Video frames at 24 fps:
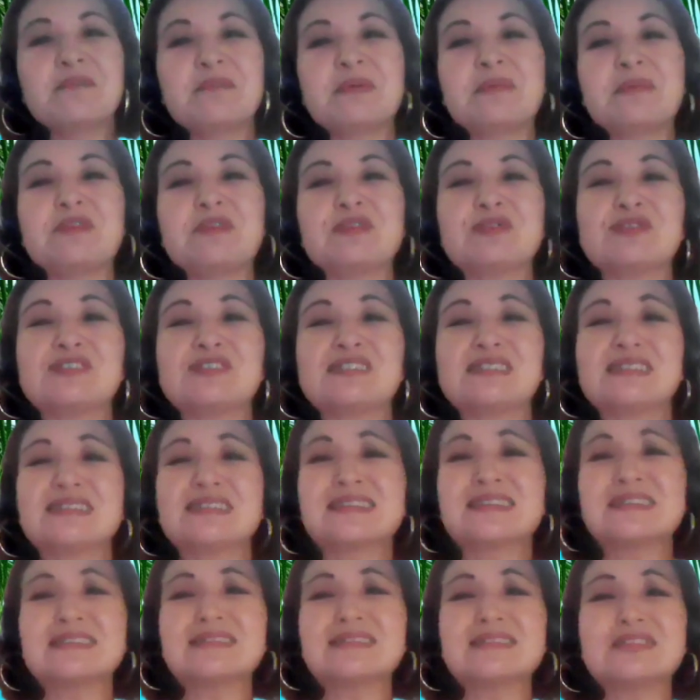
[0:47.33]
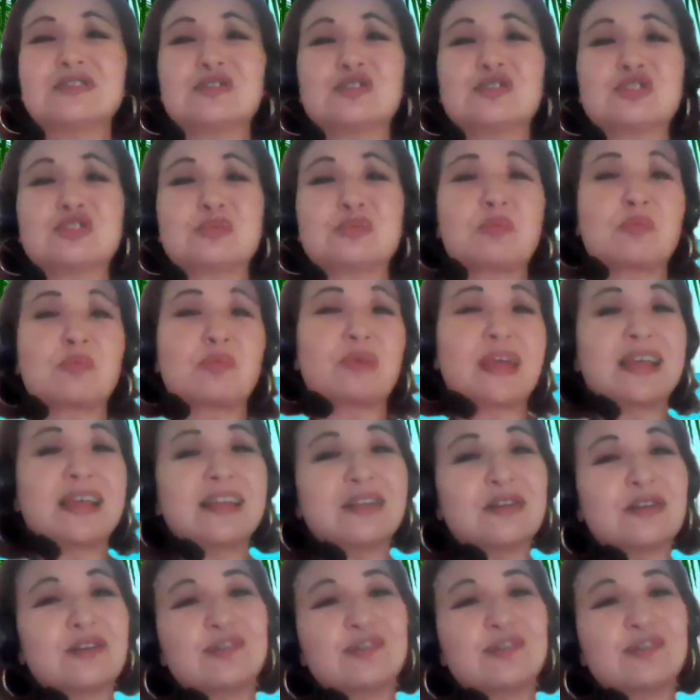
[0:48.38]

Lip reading: Maybe you're stuck in a leadership rut